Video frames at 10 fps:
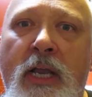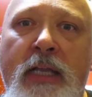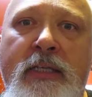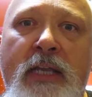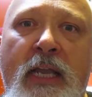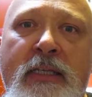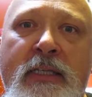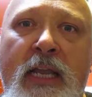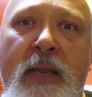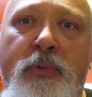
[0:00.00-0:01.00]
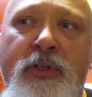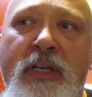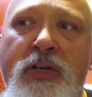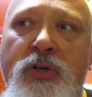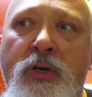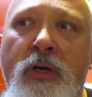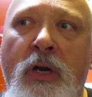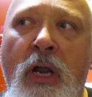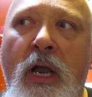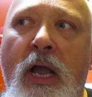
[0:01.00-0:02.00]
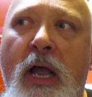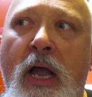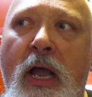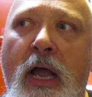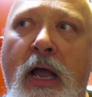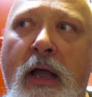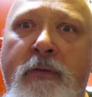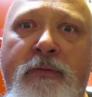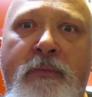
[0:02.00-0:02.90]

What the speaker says: It's a procedure that